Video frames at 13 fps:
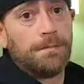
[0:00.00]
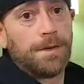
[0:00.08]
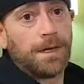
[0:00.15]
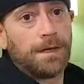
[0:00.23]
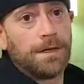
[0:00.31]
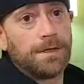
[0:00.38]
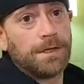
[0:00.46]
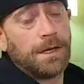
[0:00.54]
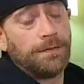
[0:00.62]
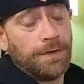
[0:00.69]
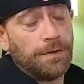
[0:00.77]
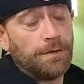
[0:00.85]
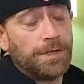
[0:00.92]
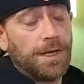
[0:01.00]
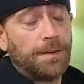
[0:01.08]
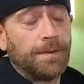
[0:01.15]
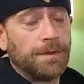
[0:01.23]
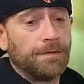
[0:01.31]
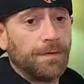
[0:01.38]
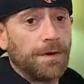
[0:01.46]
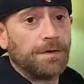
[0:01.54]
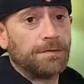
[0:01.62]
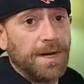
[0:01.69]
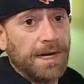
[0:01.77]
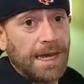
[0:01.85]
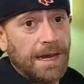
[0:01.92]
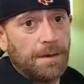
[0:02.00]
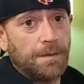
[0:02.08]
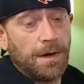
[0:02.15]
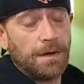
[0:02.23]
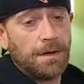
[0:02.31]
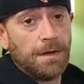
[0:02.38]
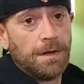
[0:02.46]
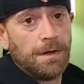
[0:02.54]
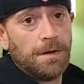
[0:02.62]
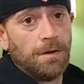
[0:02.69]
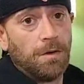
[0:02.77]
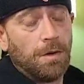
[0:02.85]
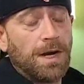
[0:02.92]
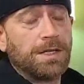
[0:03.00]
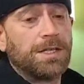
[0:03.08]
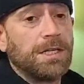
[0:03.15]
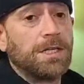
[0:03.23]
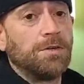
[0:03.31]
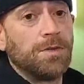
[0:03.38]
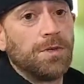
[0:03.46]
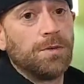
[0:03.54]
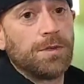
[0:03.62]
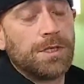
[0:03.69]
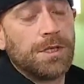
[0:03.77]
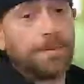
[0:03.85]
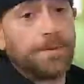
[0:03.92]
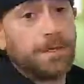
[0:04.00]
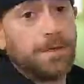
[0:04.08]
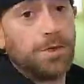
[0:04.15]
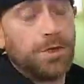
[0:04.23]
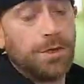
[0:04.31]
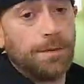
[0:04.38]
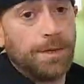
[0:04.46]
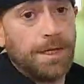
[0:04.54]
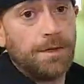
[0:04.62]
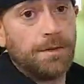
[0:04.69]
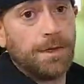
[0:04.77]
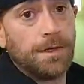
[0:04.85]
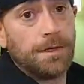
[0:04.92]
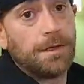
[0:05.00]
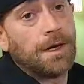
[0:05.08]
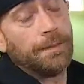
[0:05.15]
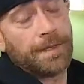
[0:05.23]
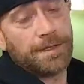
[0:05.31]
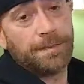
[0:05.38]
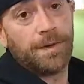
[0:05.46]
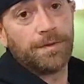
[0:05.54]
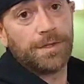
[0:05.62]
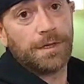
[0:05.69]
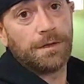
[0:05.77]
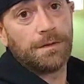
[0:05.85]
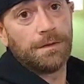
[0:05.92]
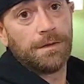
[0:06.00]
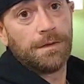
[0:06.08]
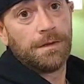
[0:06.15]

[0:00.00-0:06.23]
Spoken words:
Because if you step in front of my camera or I see you doing something you shouldn't be doing, I'm exposing you.